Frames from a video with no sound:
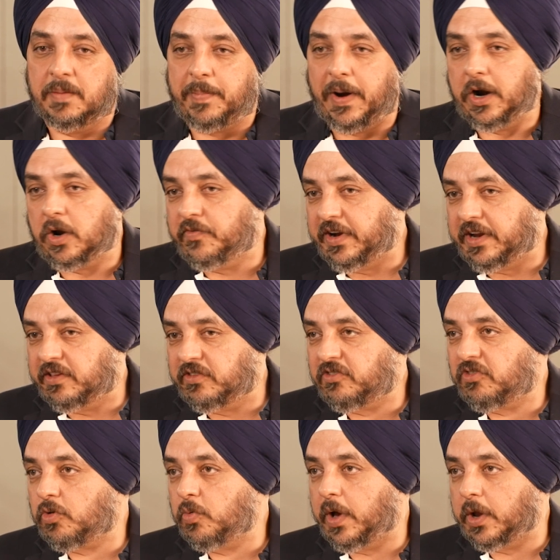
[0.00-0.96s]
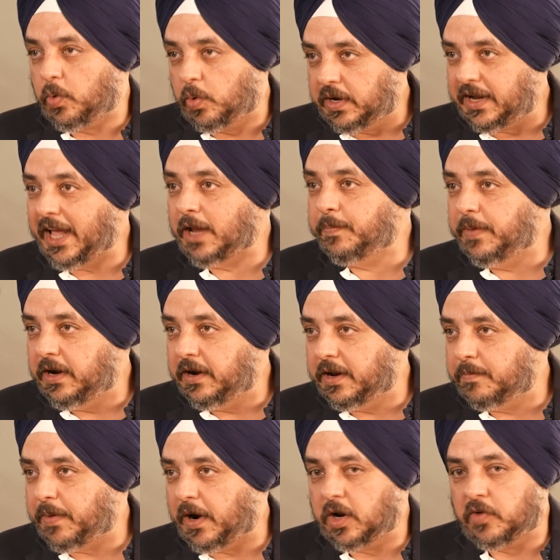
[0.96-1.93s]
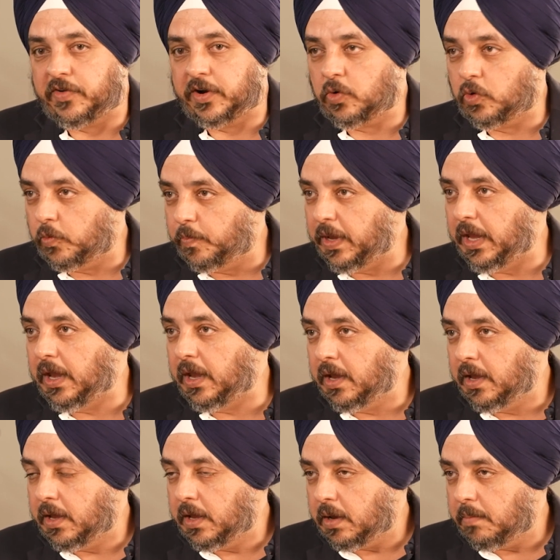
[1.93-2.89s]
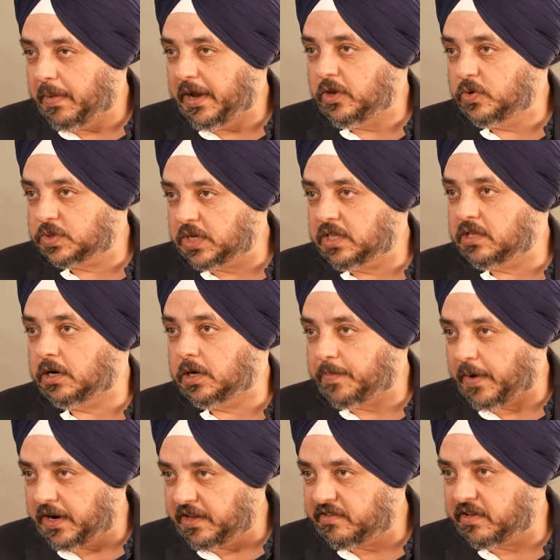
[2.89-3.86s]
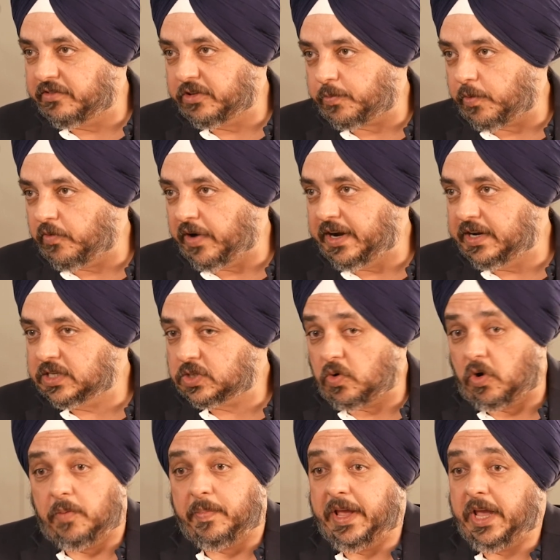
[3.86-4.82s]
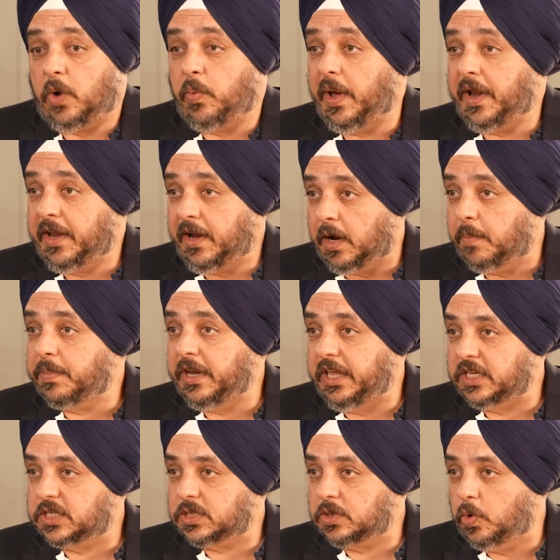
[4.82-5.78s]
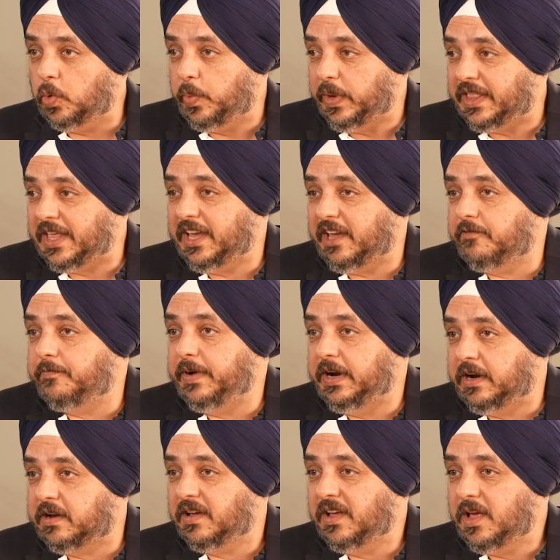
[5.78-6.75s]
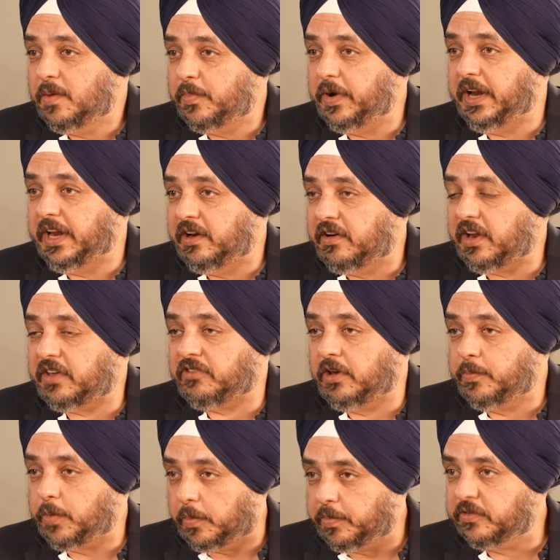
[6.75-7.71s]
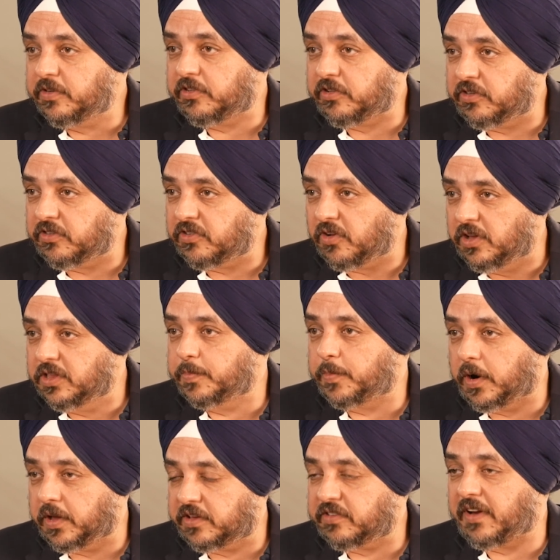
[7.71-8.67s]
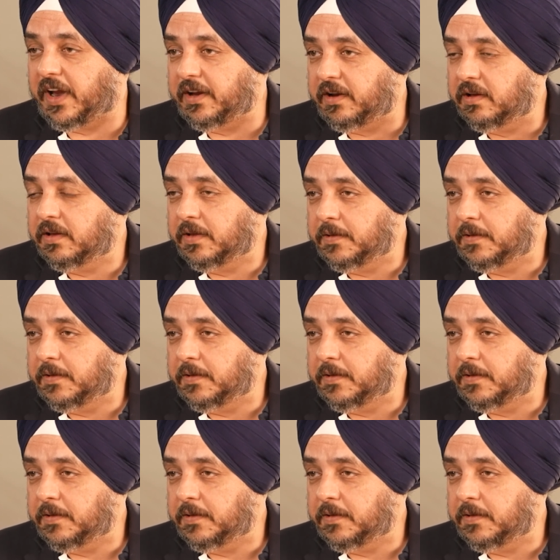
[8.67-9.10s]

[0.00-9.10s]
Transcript: Part of it is through our own tech build, and part of it could be by using third-party service providers or by acquiring companies who we think have built pretty interesting propositions on the product stack.